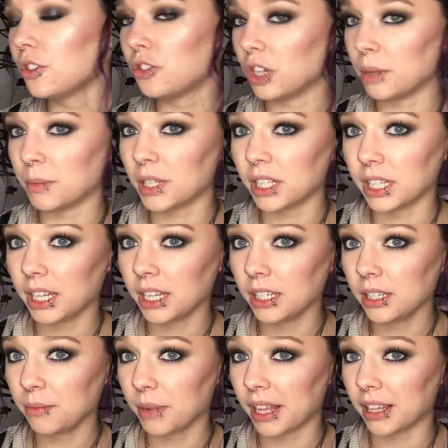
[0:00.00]
Dream
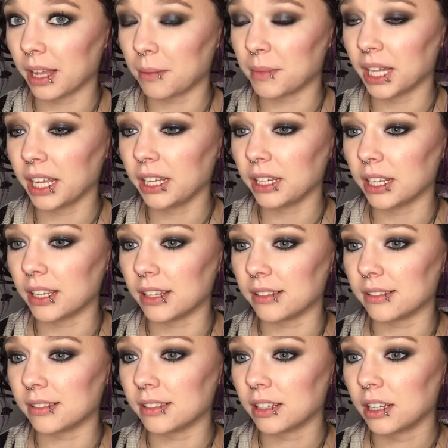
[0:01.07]
Clean by Limelight
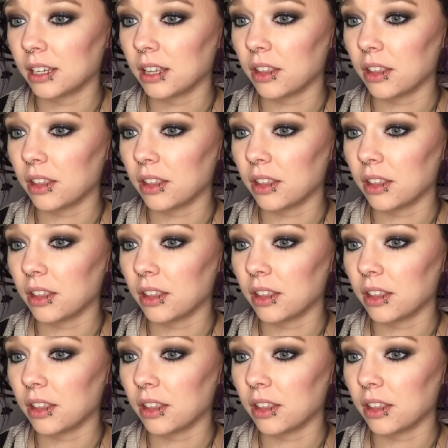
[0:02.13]
is